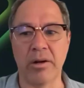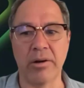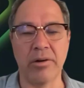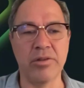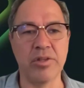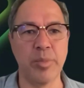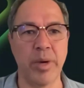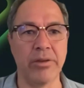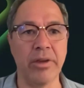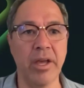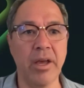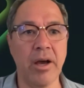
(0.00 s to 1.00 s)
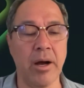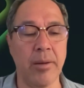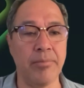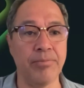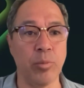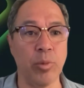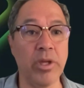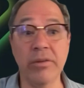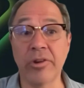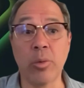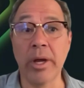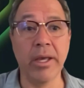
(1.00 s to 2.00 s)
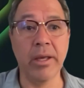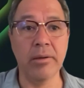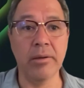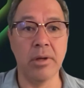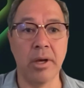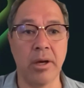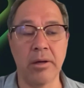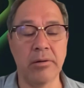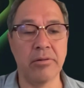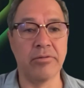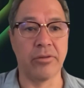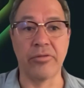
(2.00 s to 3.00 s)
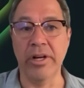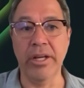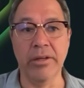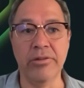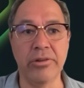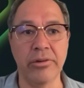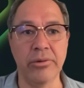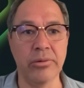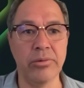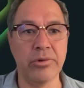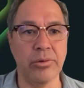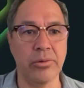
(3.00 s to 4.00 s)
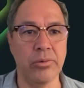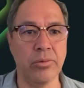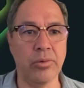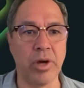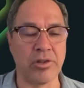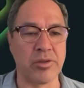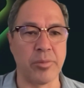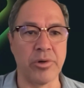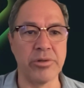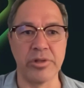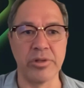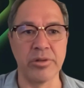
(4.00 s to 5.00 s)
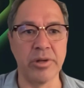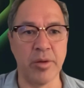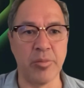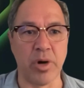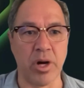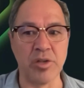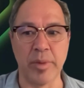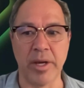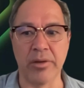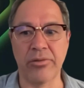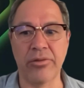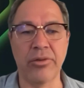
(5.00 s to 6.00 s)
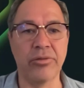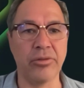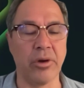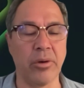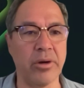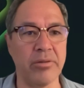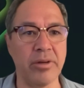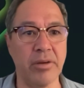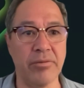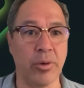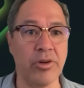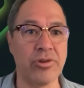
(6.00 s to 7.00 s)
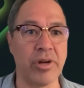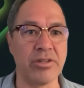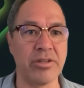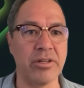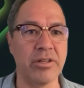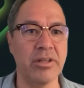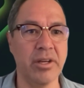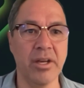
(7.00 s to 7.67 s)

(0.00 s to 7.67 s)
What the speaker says: records. But we give it away for free to customers and prospects. So if you're interested,